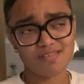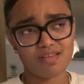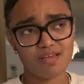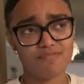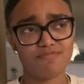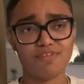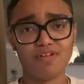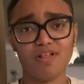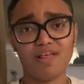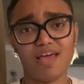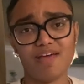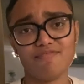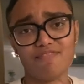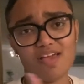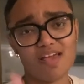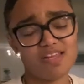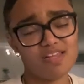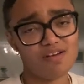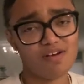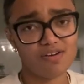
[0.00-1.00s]
If y'all have
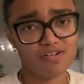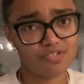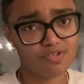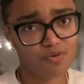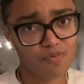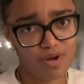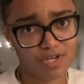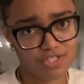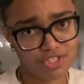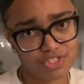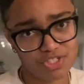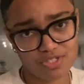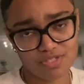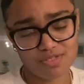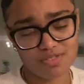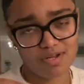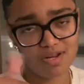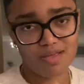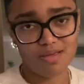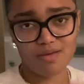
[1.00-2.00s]
any other
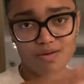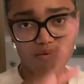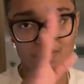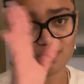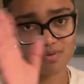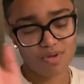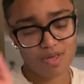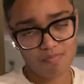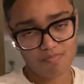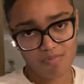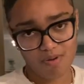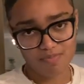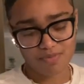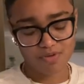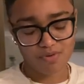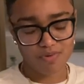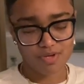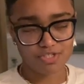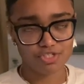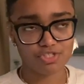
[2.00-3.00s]
questions, like, you can pop the
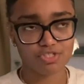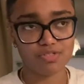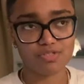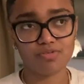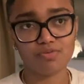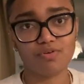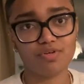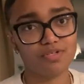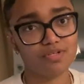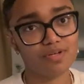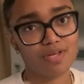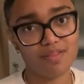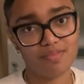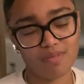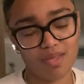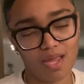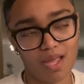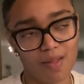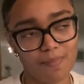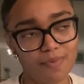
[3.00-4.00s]
question or you can
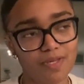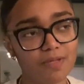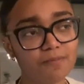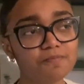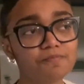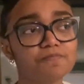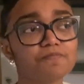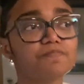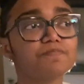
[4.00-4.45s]
DM me.